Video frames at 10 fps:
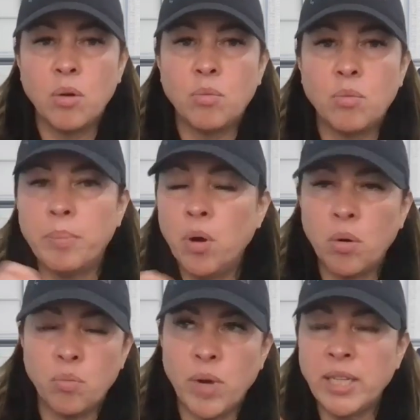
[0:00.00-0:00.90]

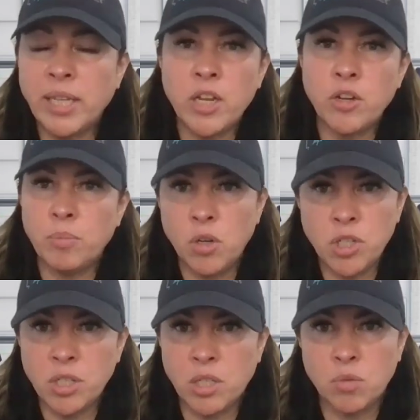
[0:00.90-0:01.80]
regulating your
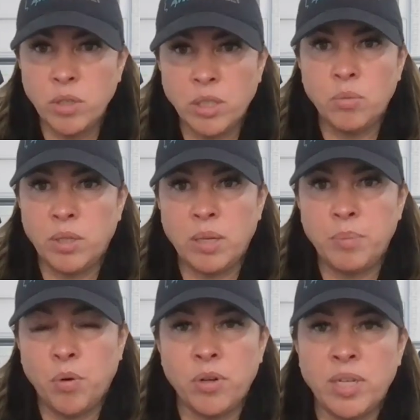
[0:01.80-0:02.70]
emotions is really, really
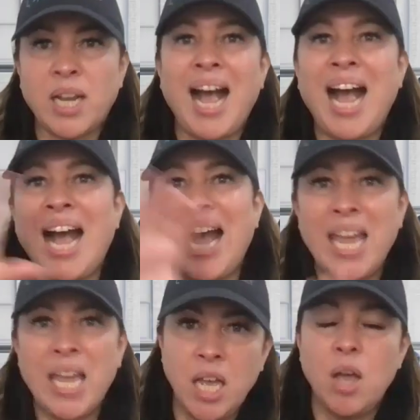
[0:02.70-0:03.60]
important in a
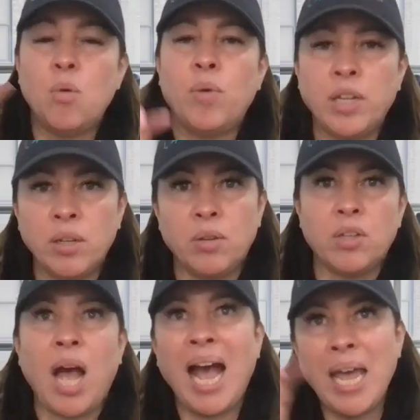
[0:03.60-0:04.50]
high
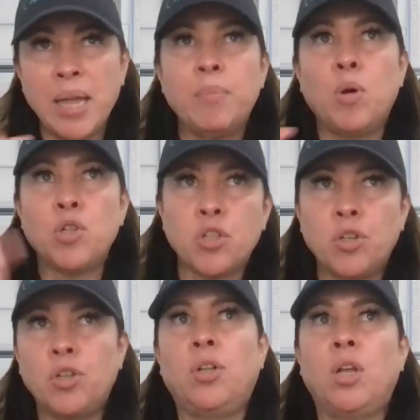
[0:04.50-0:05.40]

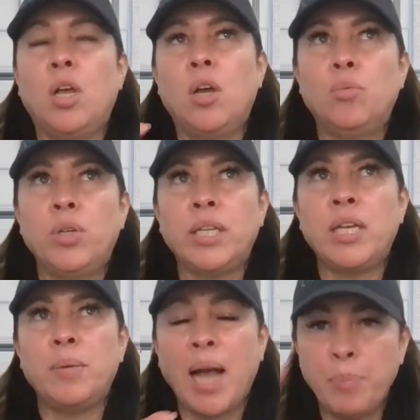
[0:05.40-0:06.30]
emotional,
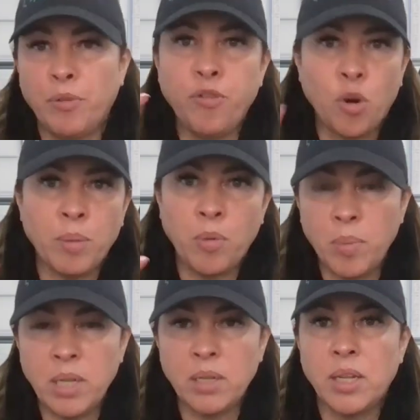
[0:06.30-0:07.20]
really high performing
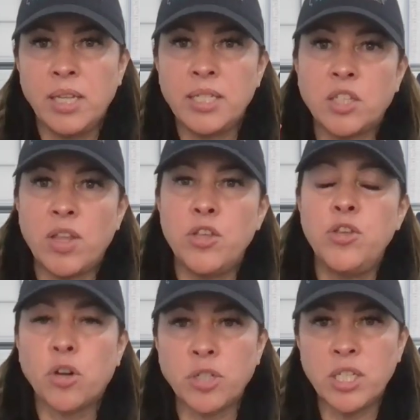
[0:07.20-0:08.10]
moment so that you're
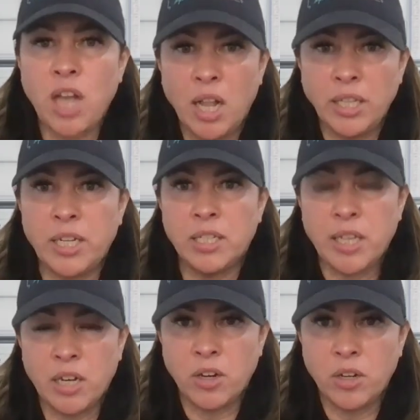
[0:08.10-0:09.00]
solid and
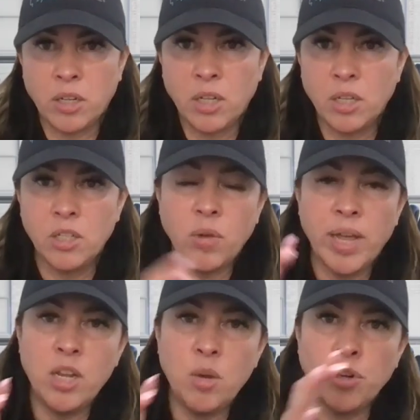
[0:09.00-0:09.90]
centered. So
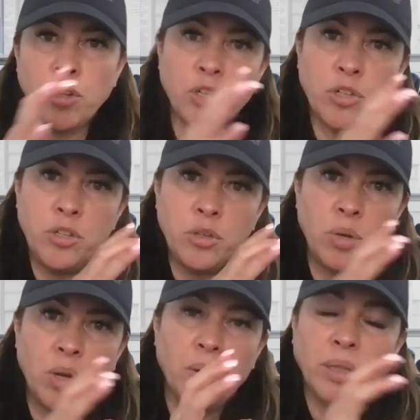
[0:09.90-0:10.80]
any work you can
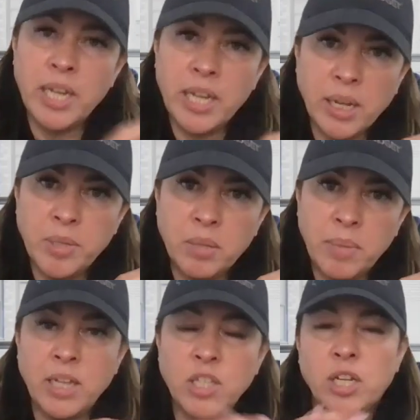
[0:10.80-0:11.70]
do leading up to the
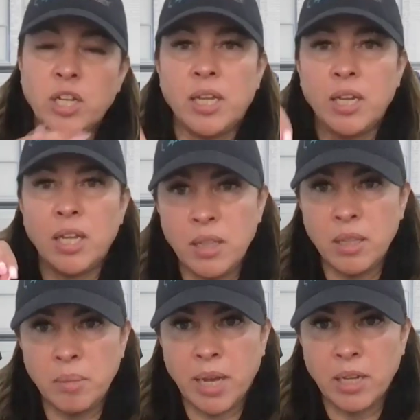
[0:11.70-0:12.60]
match and then in
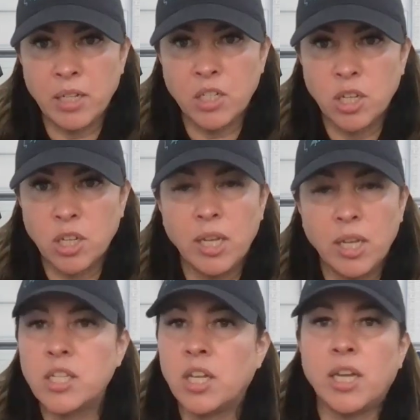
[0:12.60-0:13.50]
the match
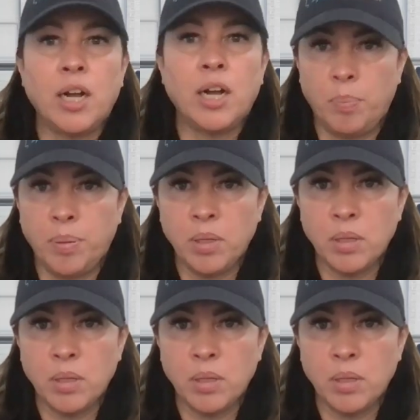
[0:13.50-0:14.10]
is going to help.